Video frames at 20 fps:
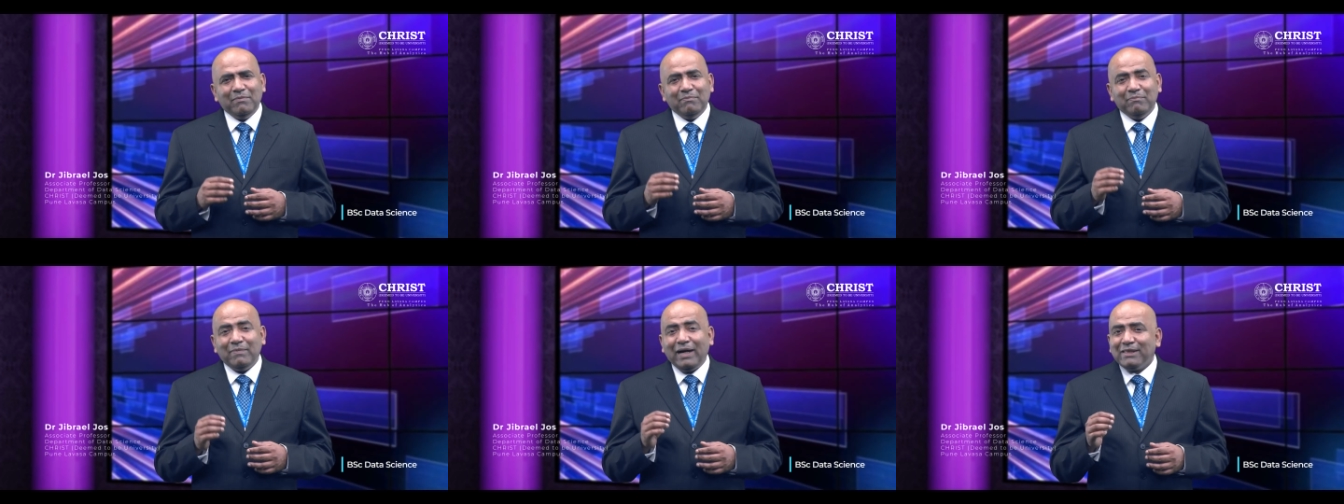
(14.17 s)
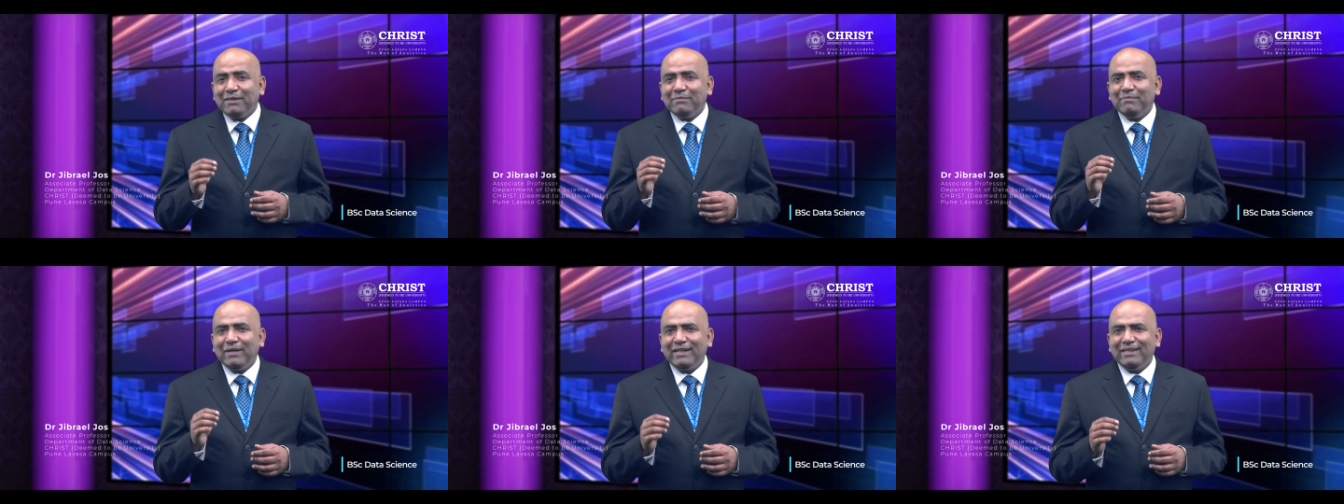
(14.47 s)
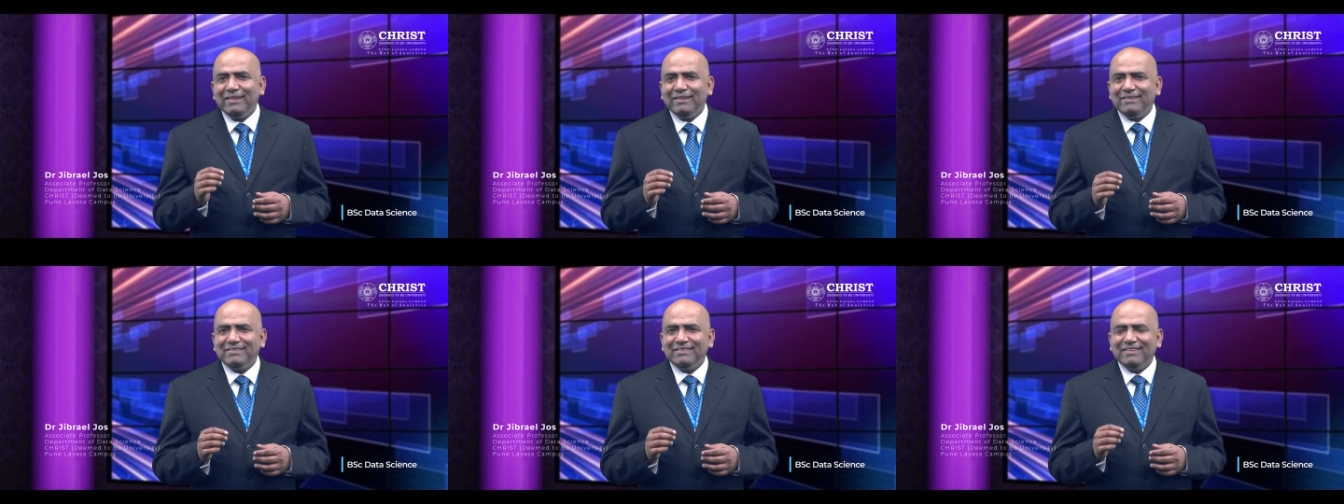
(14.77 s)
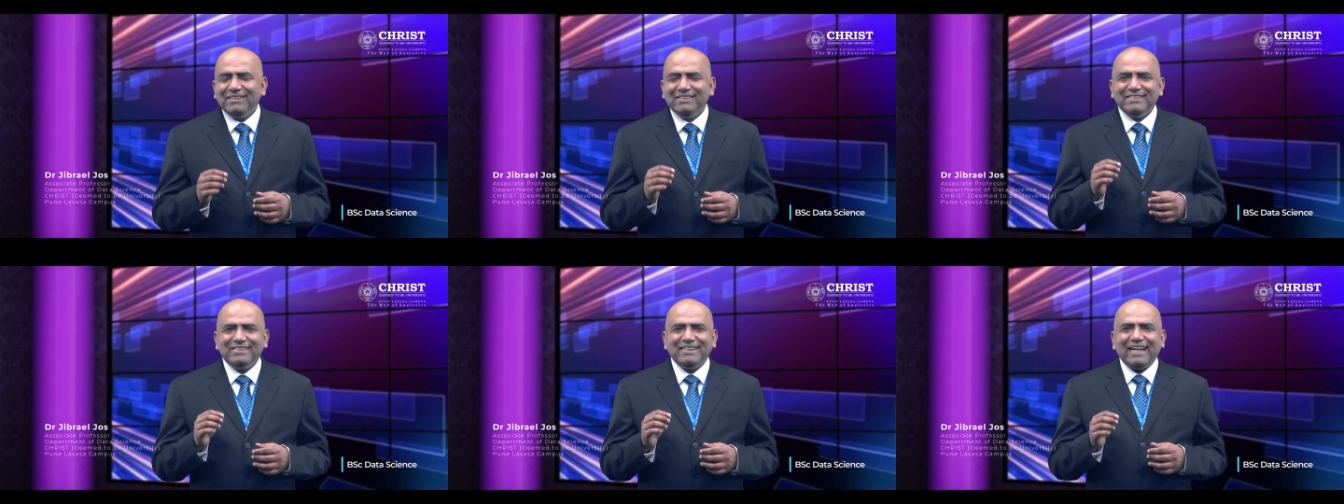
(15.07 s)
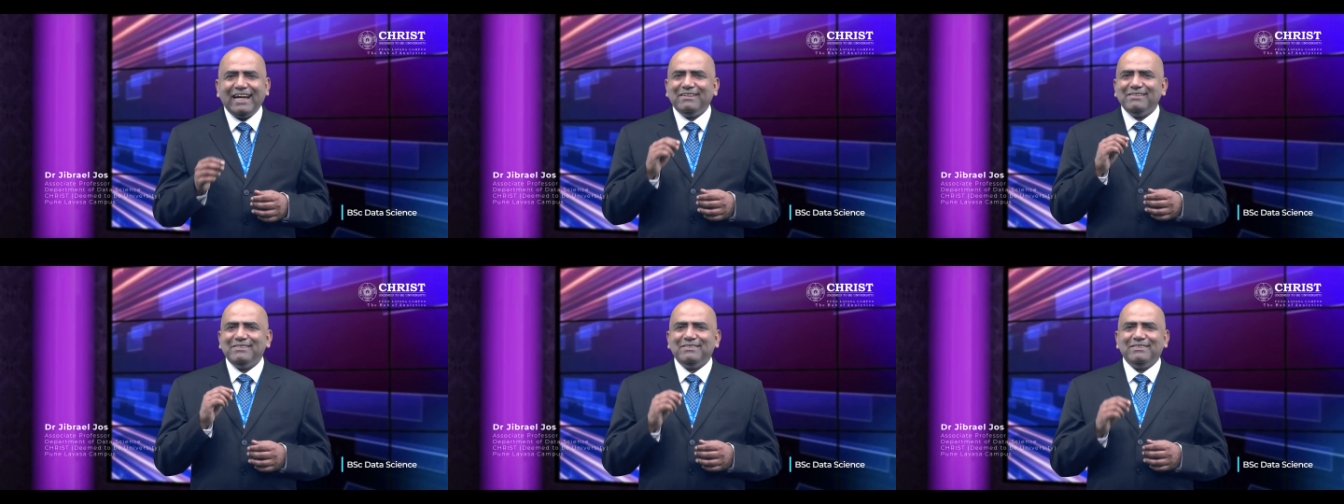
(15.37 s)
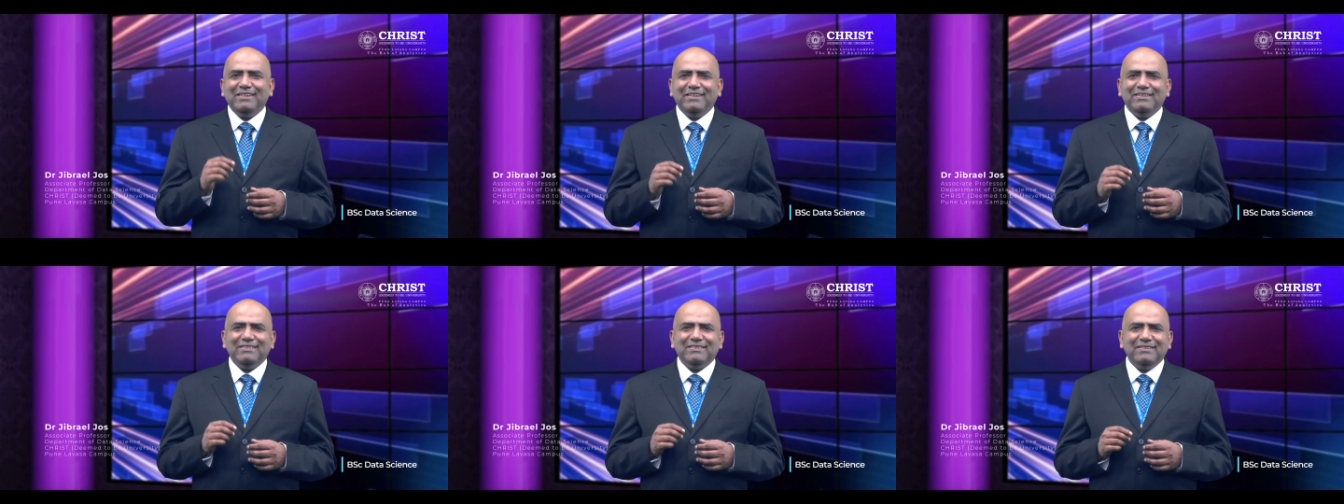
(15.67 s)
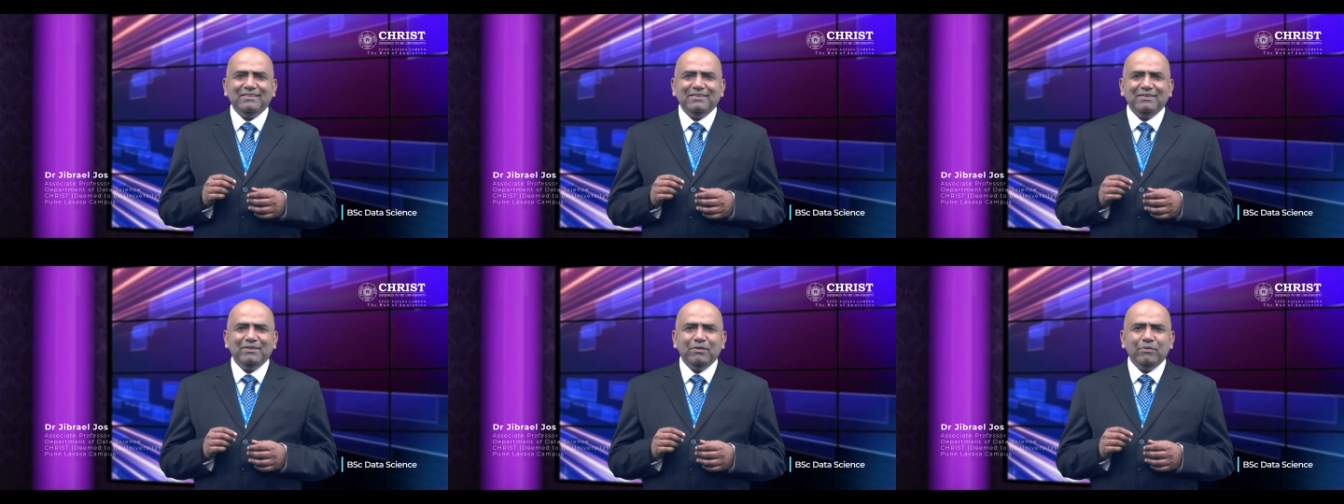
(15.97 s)
Mathematics,
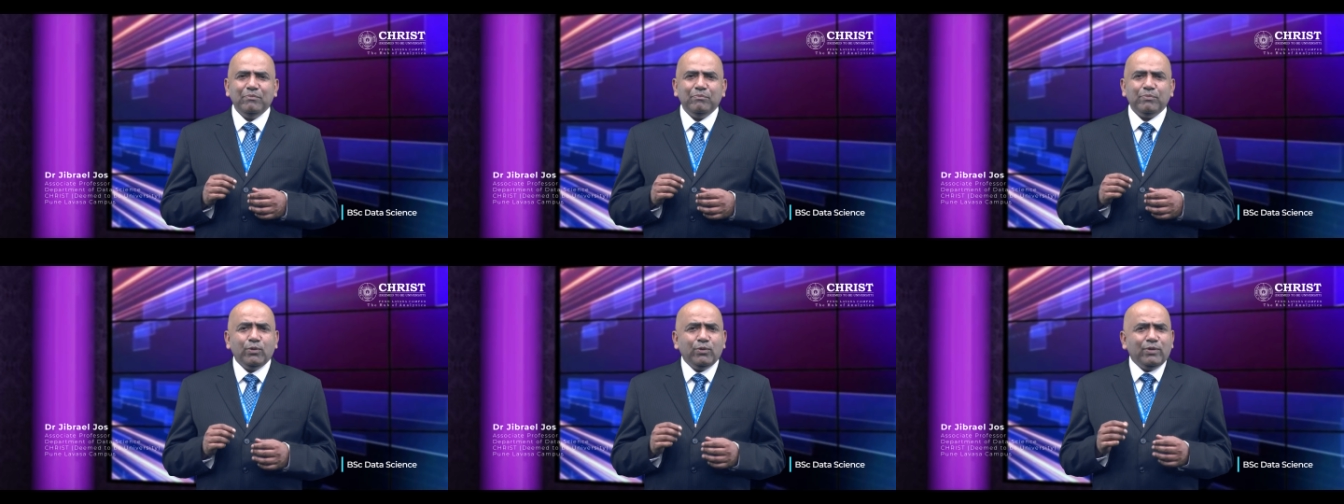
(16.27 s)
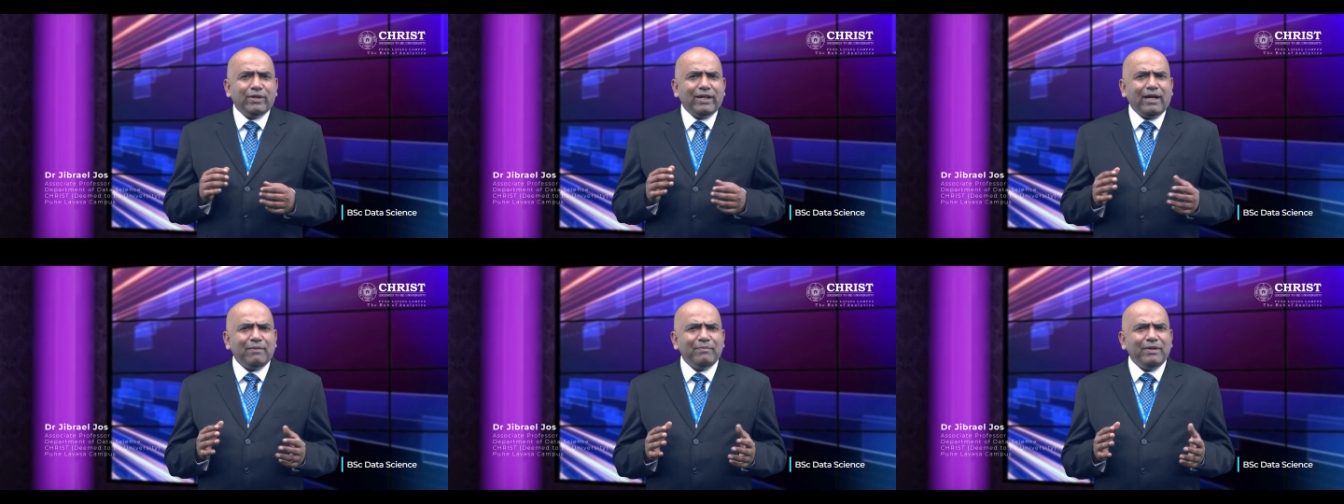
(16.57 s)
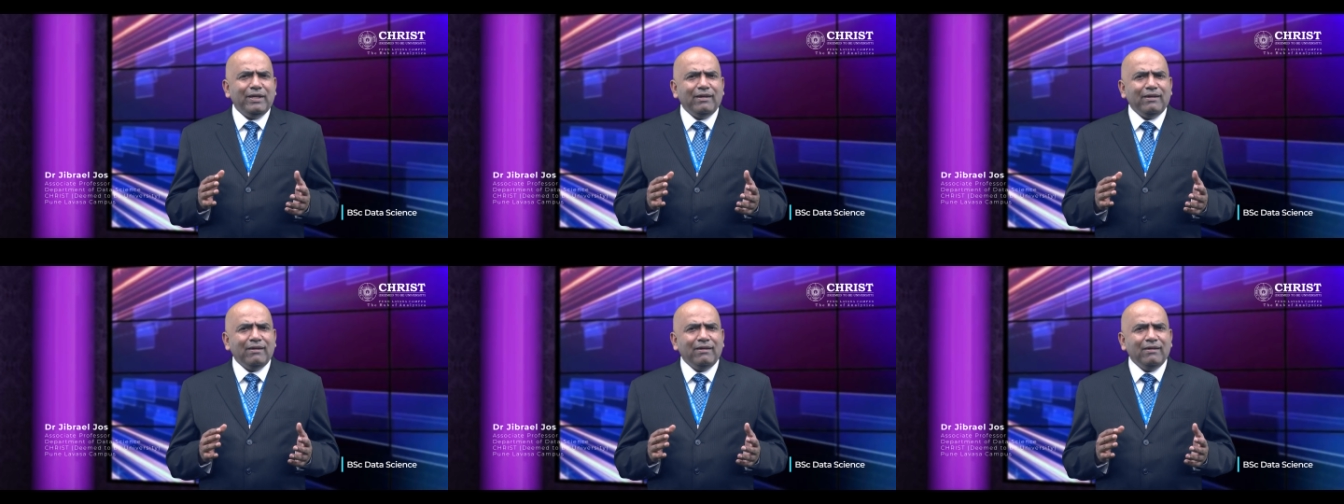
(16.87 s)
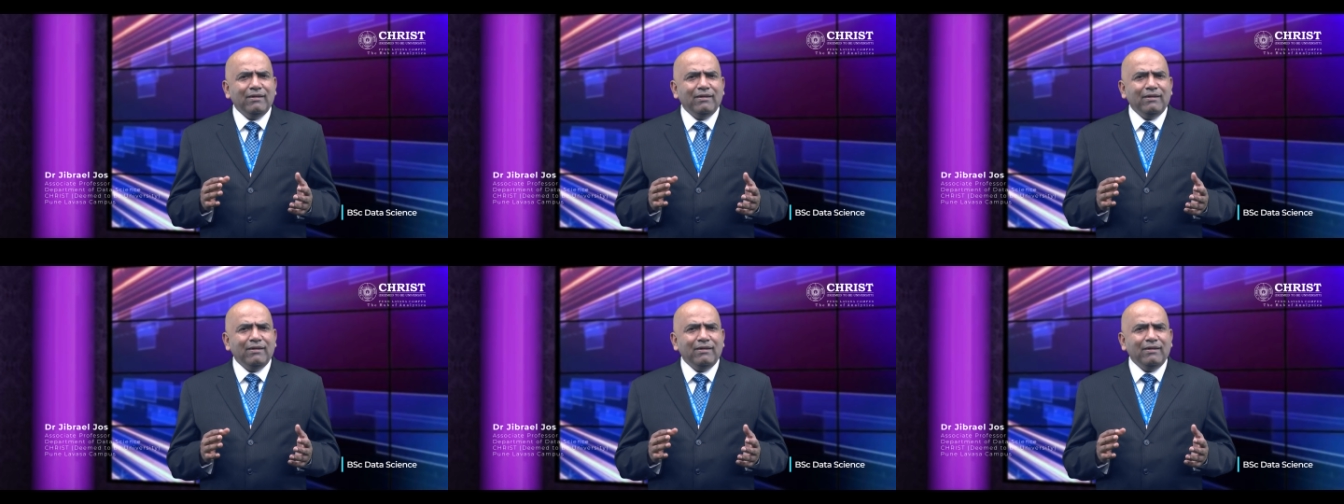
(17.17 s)
statistics, programming,